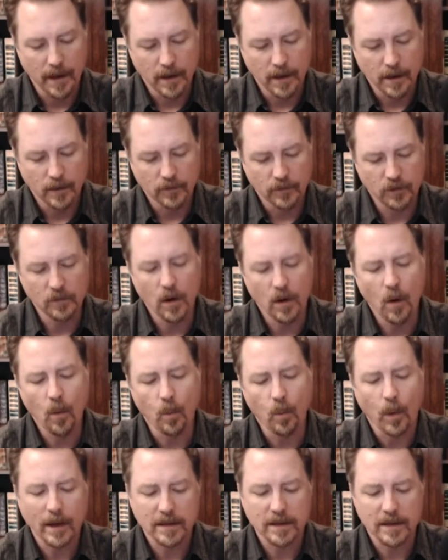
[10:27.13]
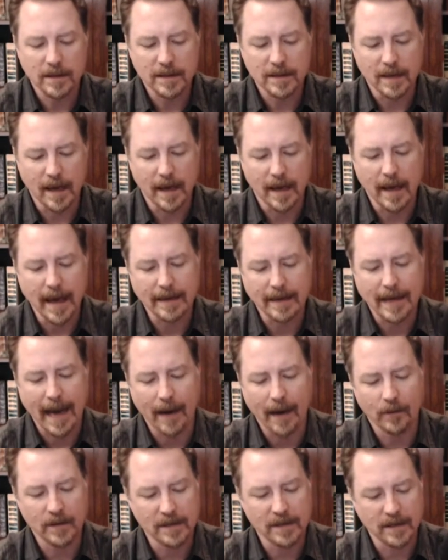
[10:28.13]
To know what to say and
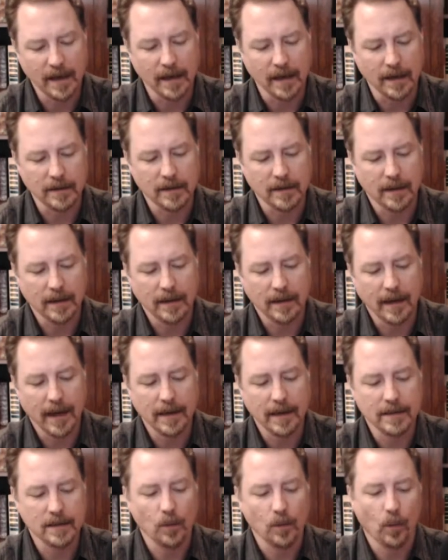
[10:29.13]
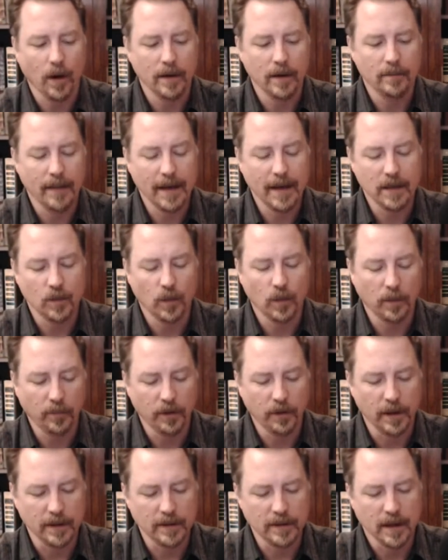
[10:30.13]
how to say it, as one manual
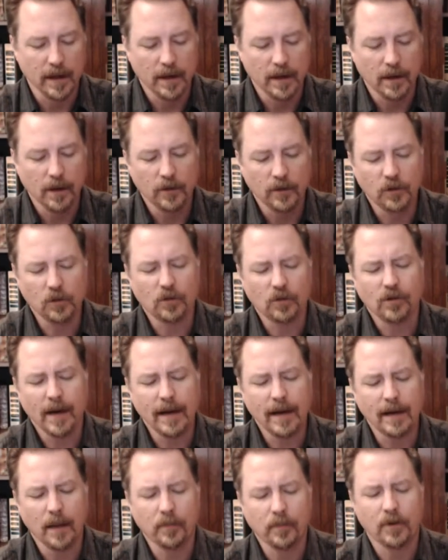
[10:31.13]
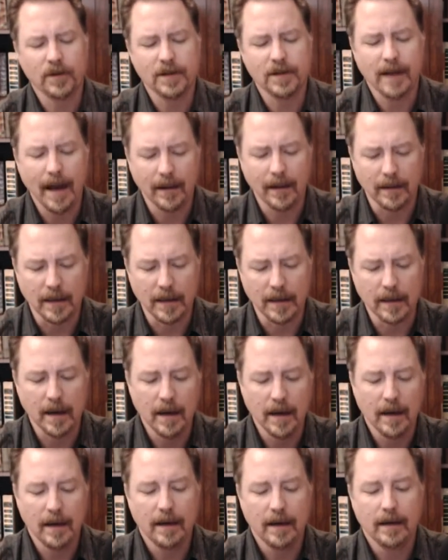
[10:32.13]
put it, to create a personality
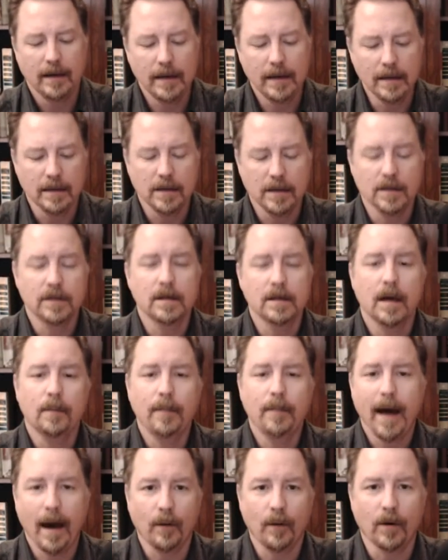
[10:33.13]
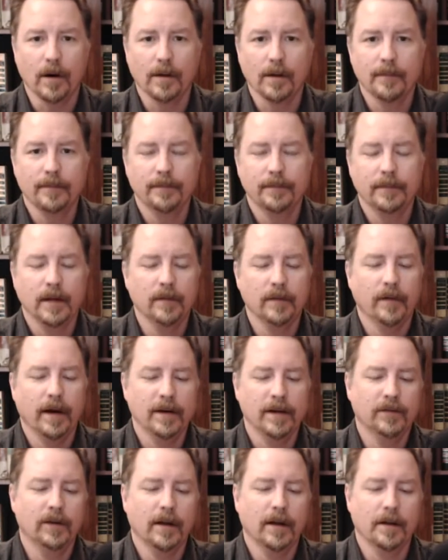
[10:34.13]
is power,
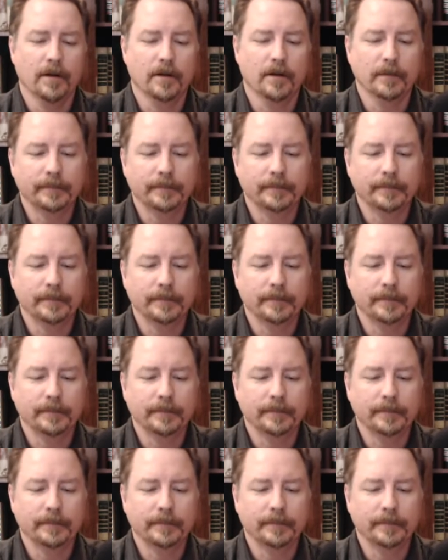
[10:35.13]
advised another.